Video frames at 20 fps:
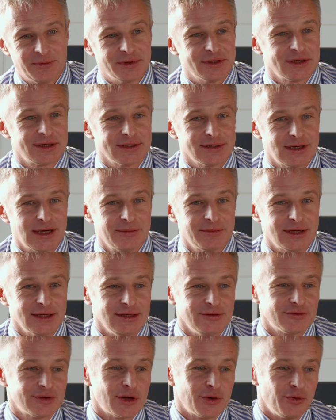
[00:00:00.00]

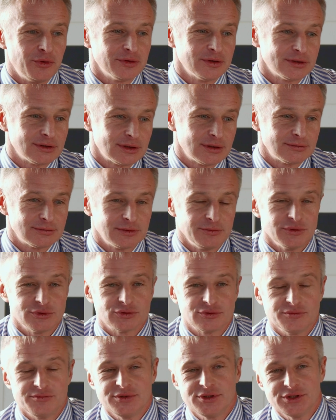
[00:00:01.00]
required that we add
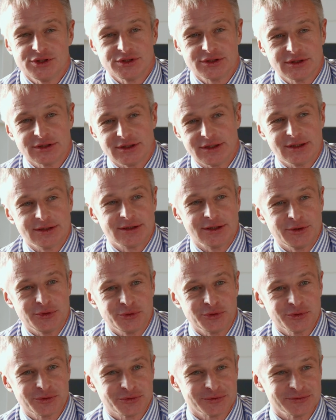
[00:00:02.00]
skis and pay an additional
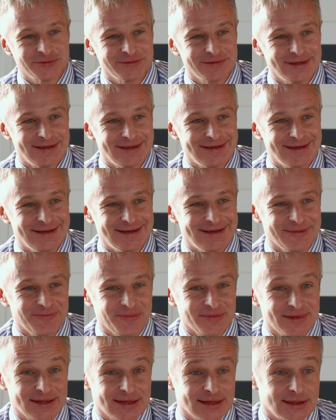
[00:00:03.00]
premium. Since we
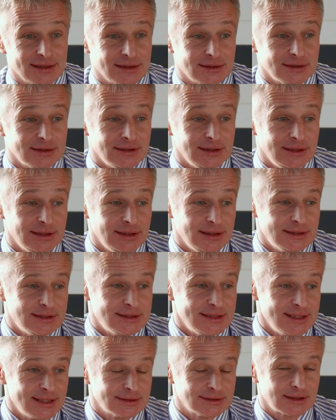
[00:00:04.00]
didn't add skis
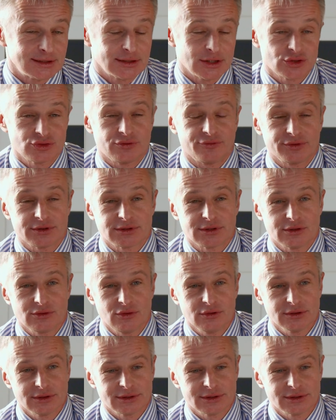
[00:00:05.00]
coverage to the policy,